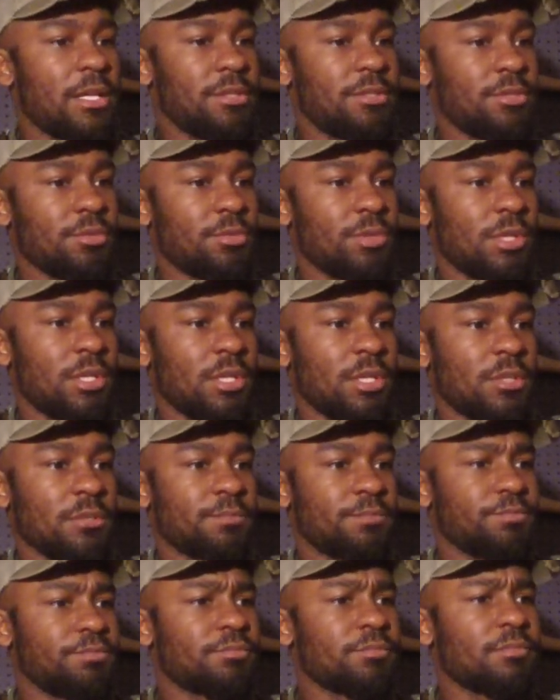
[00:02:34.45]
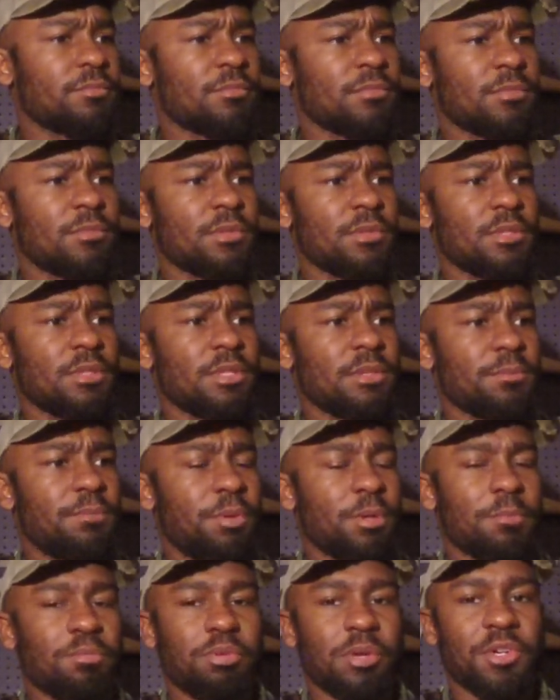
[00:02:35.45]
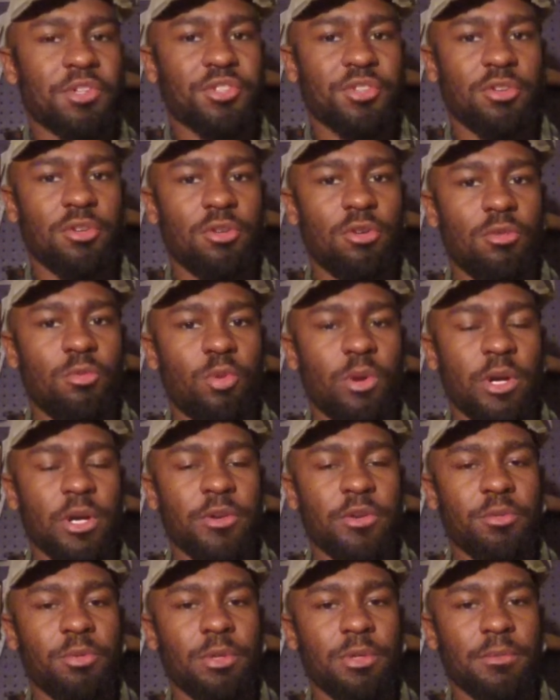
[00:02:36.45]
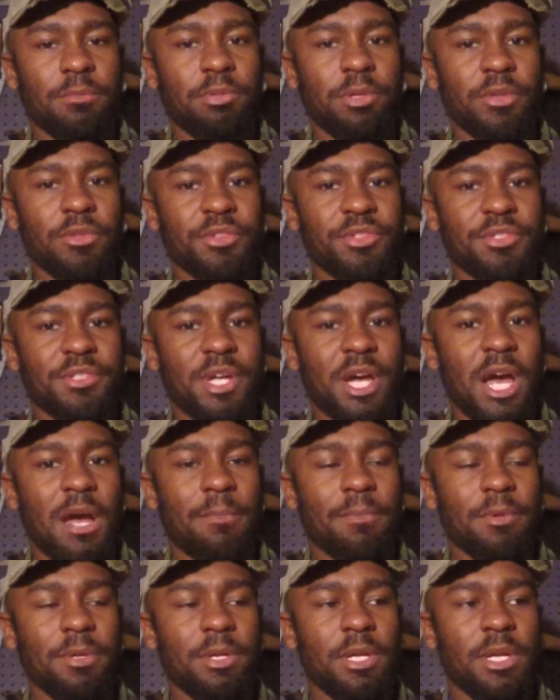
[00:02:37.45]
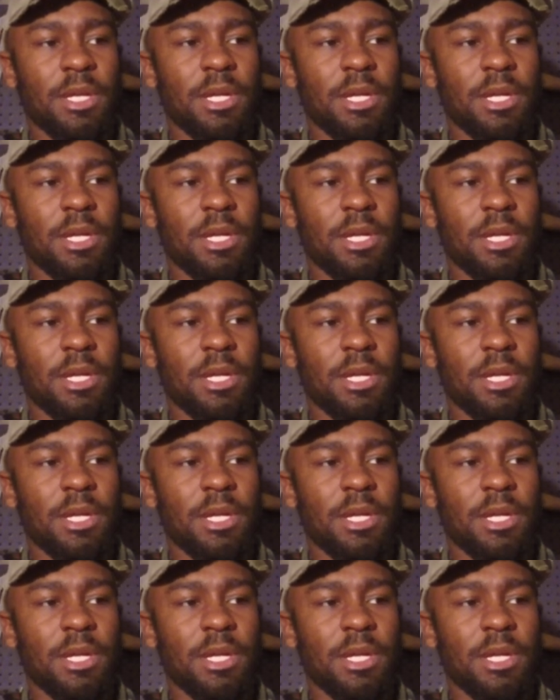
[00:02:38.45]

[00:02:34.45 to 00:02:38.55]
to uh, put pressure where you want the blood to stop,